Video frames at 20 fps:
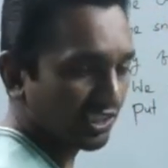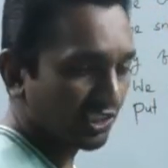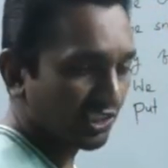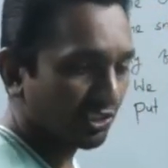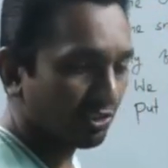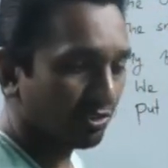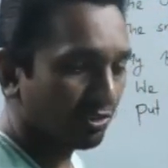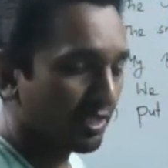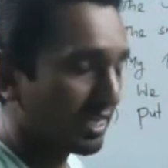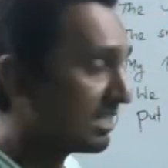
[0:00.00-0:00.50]

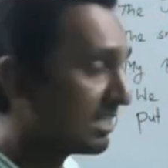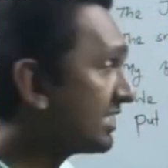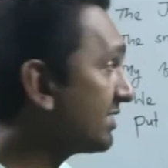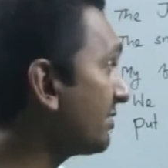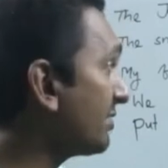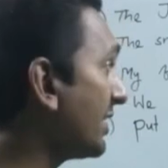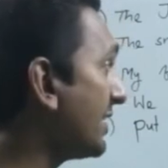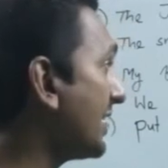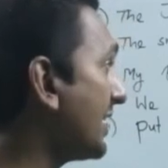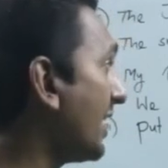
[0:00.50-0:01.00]
So dear
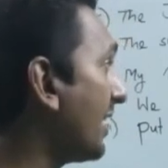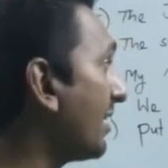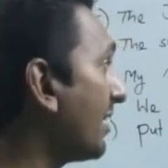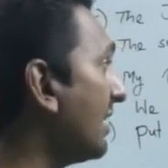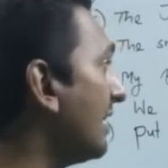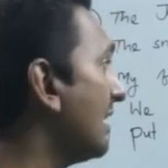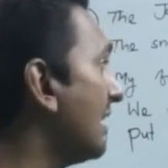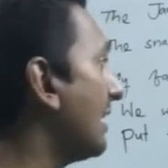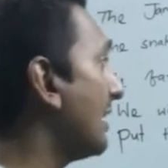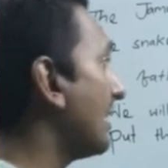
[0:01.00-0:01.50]
students,
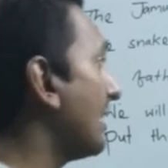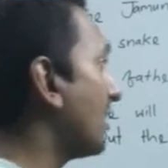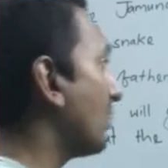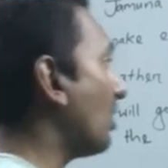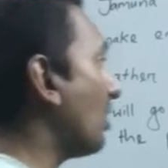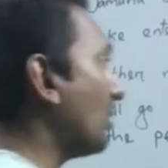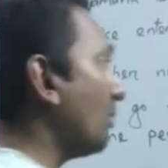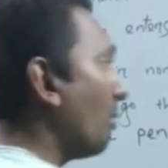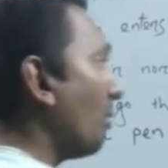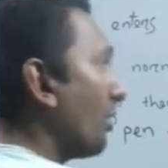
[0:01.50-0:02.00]
here
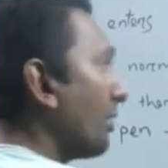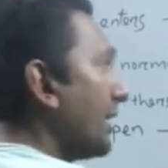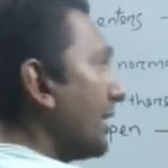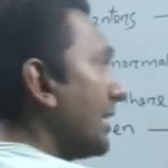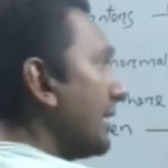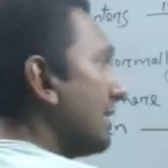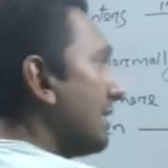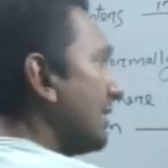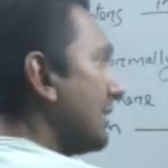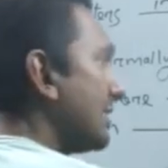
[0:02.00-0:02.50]
not
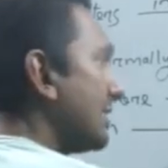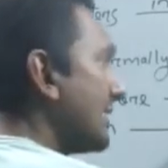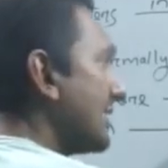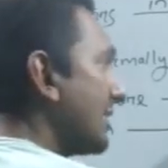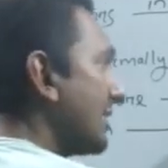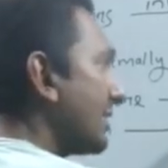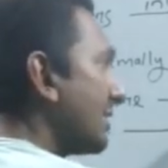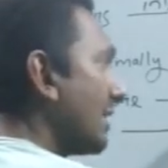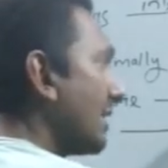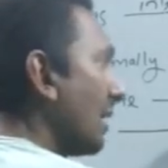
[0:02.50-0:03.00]
morning,
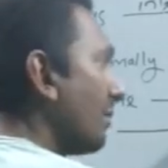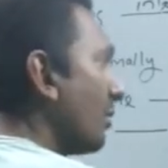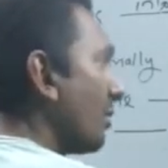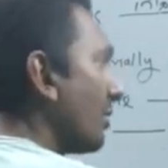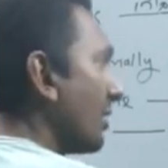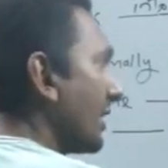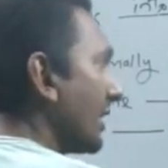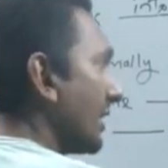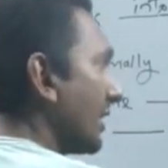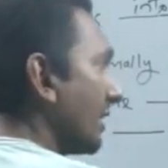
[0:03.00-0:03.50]
just the
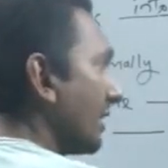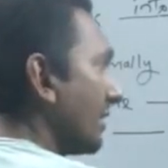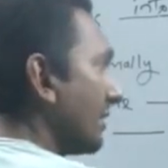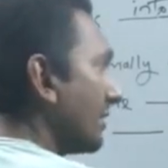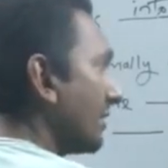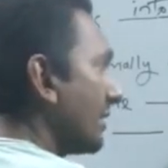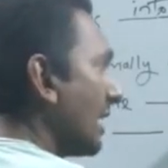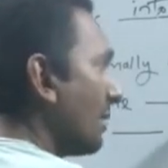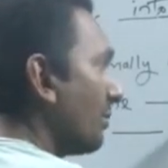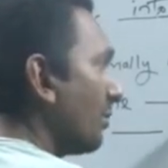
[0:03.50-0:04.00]
morning.
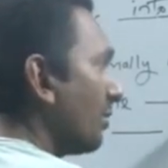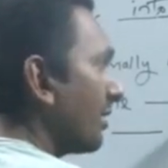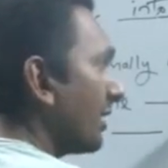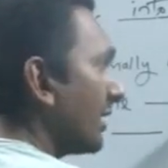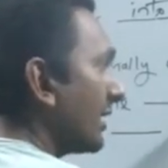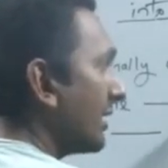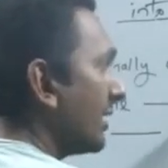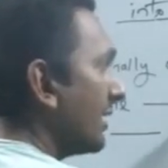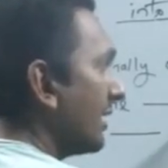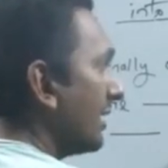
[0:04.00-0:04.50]

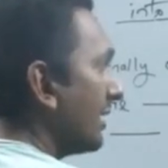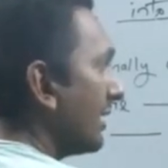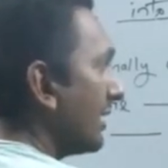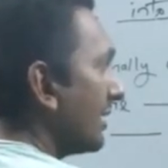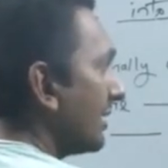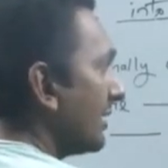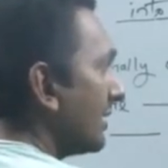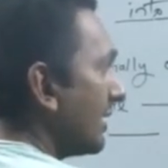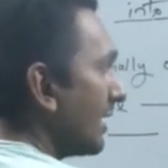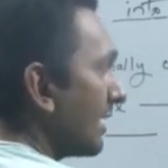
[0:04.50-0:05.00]

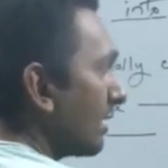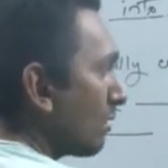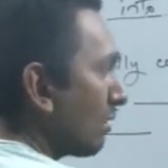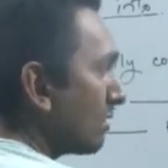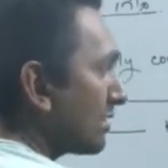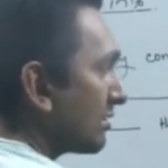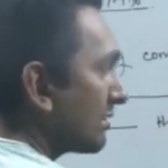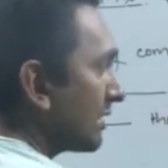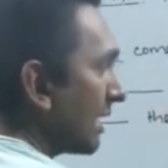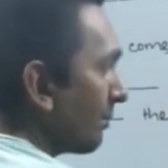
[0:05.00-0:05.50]
Here
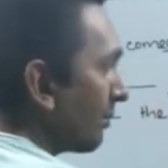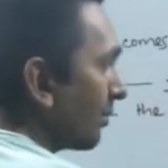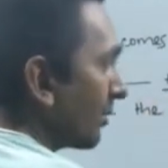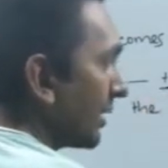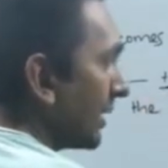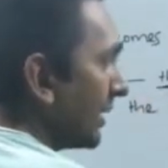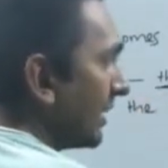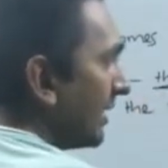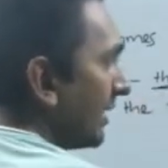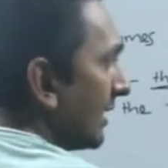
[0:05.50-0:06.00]
also the
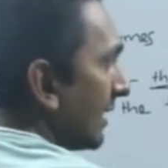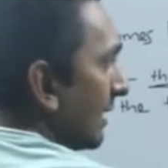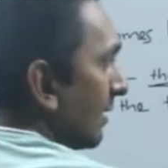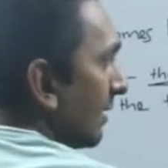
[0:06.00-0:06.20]
morning.